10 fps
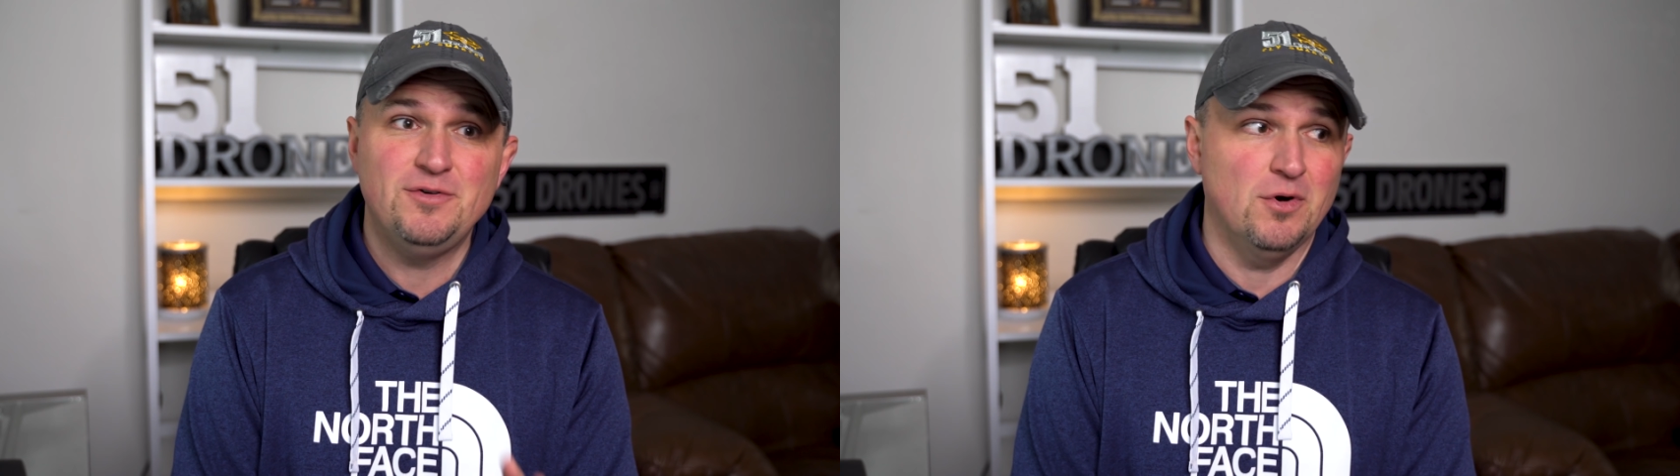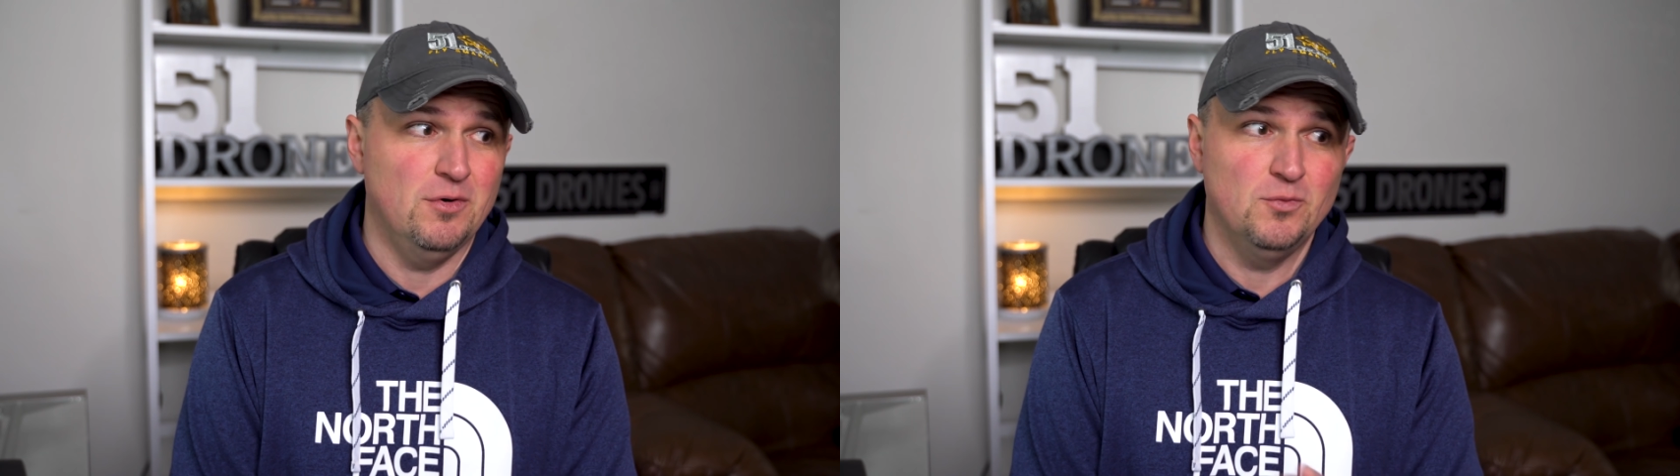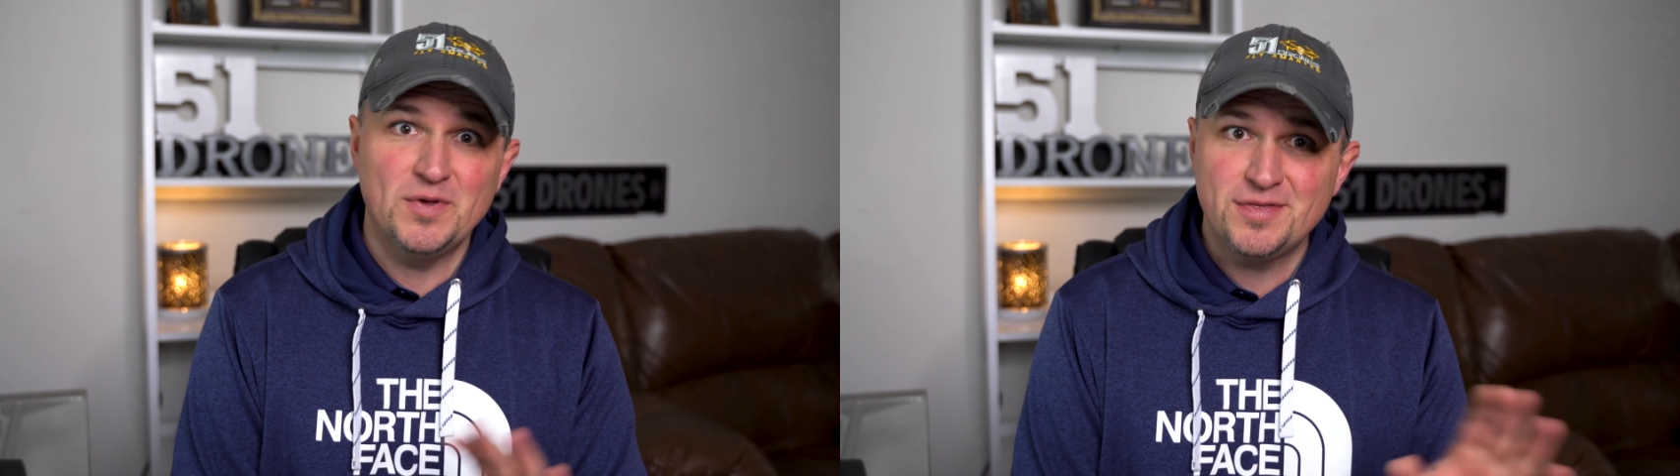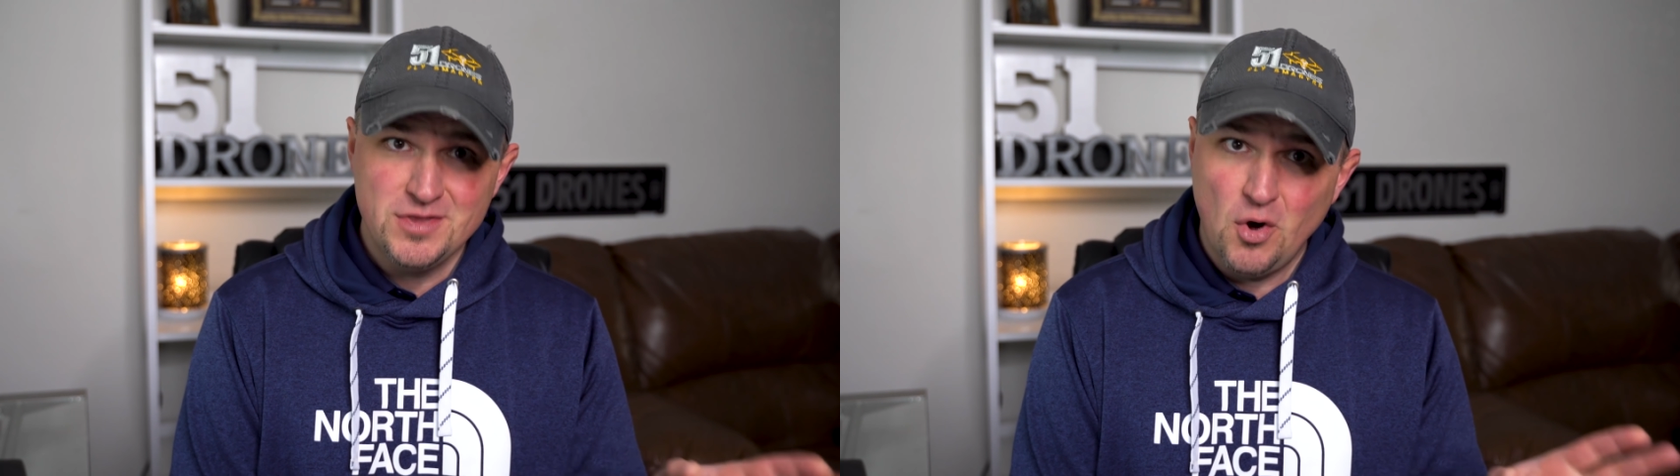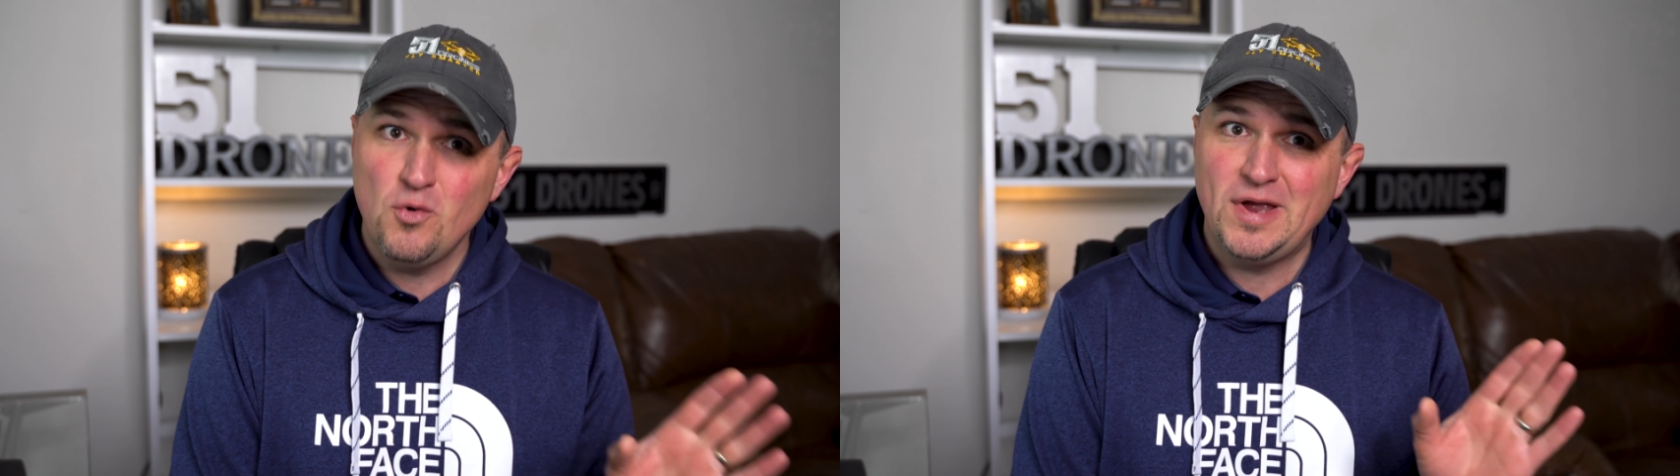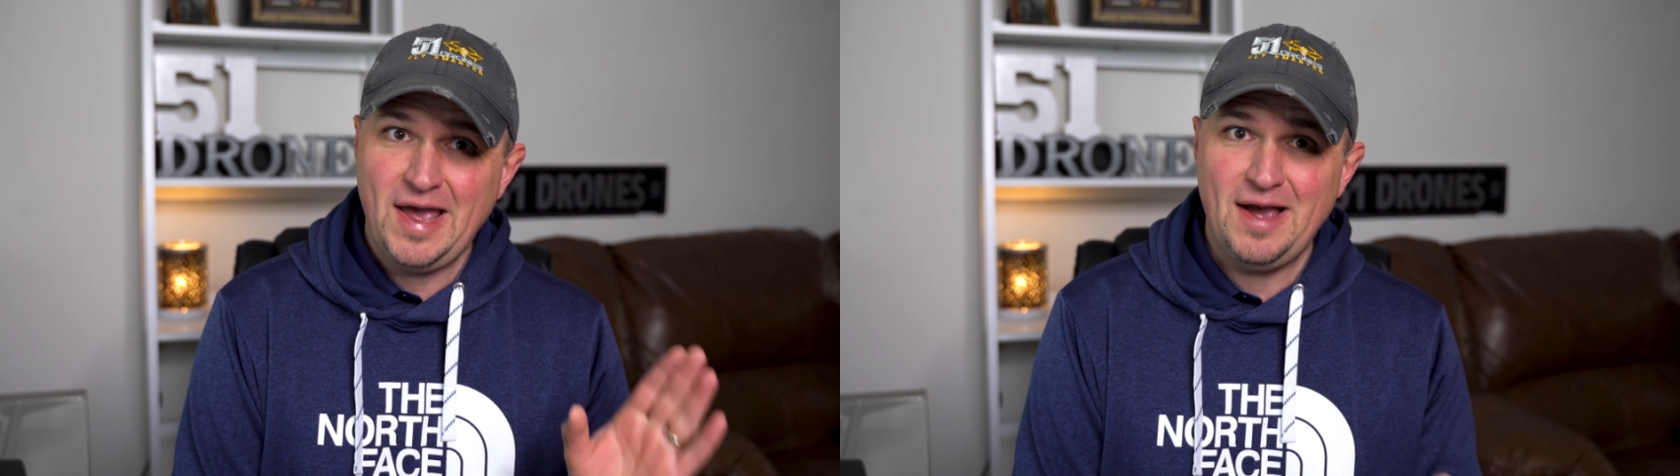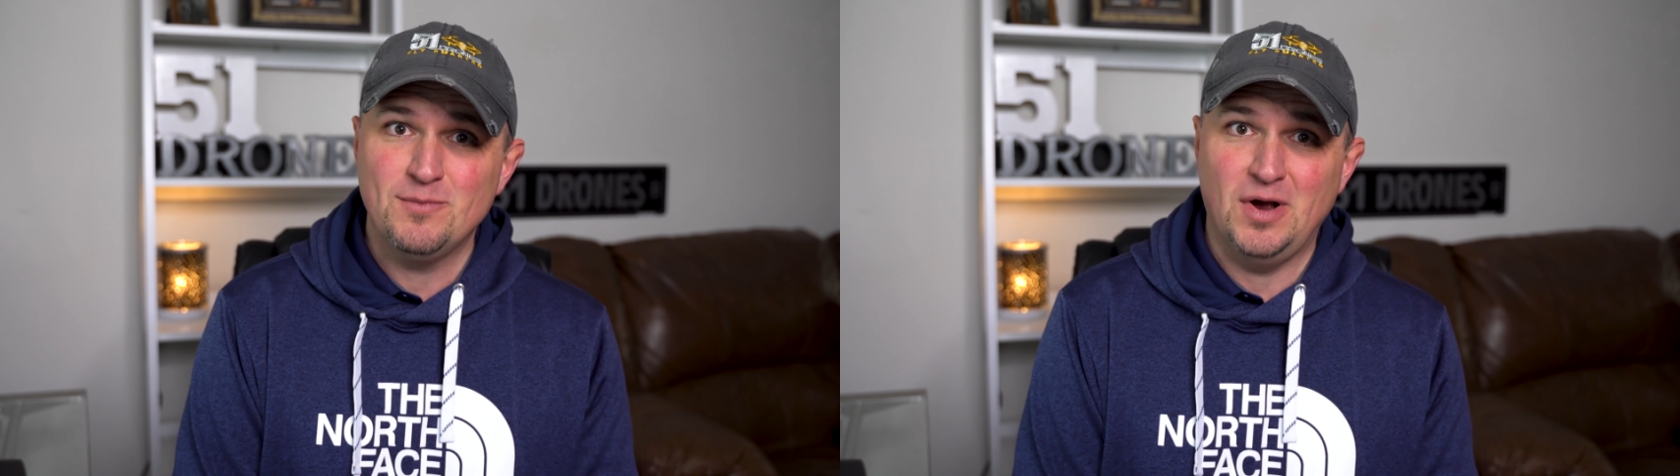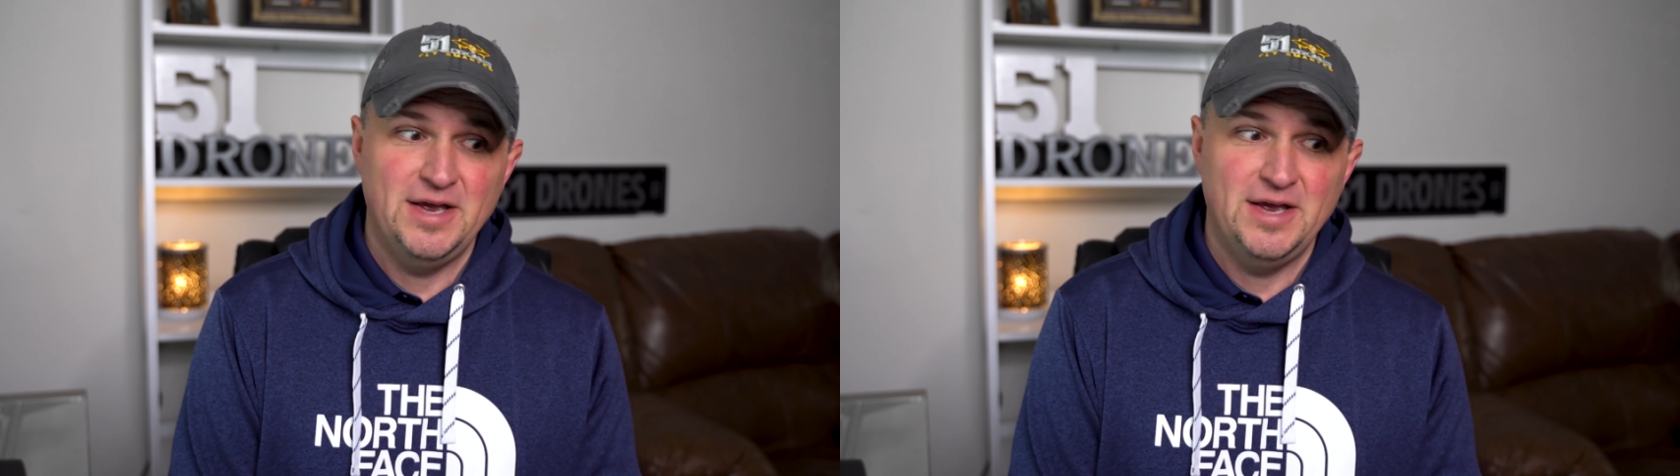drone with no camera.